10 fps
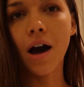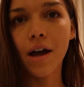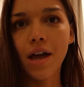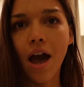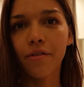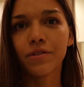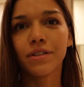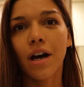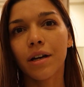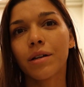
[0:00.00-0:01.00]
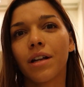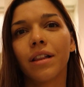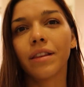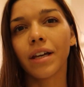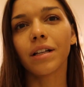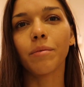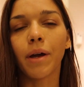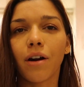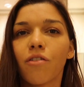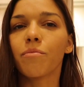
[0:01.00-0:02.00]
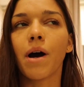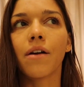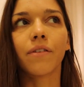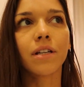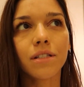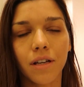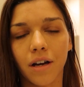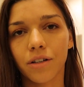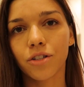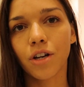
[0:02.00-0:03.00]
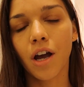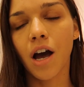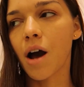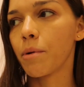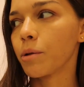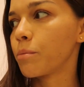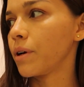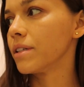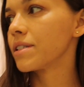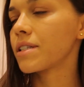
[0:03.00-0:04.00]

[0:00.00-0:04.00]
I have done a little bit of my research about prints.